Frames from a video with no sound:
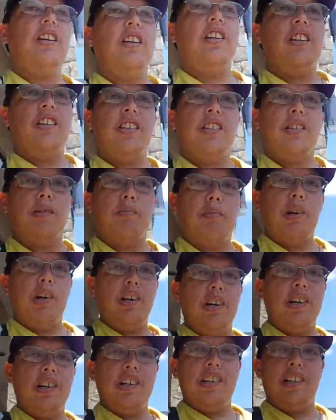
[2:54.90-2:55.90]
do.
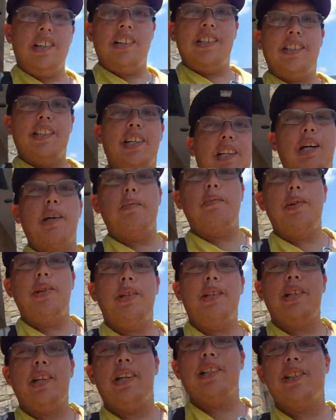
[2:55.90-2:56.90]
Surprise! I'm
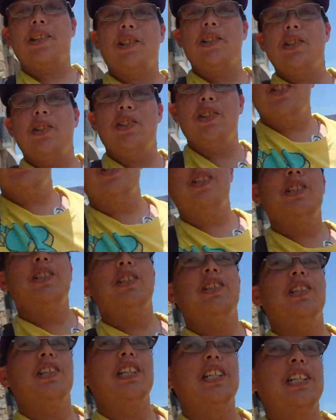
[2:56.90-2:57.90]
in Las Cruces.
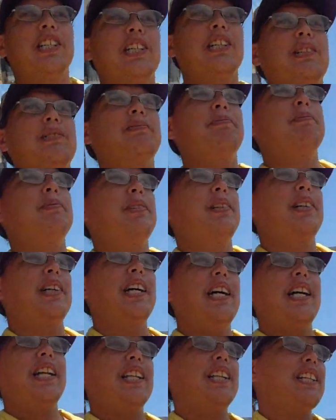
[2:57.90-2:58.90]
Uh,
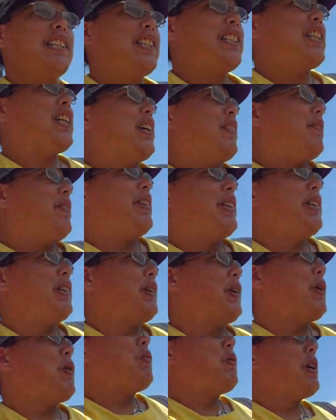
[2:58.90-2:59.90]
let's see how
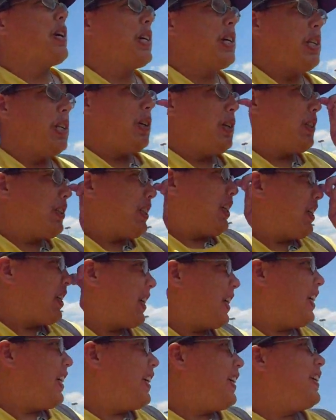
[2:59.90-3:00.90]
many weird looks I'll
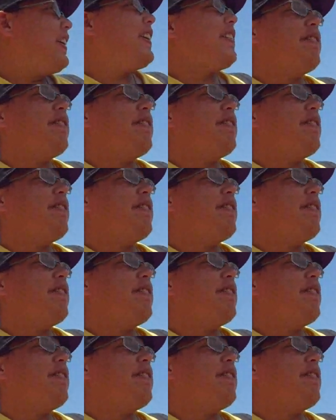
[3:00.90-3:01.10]
get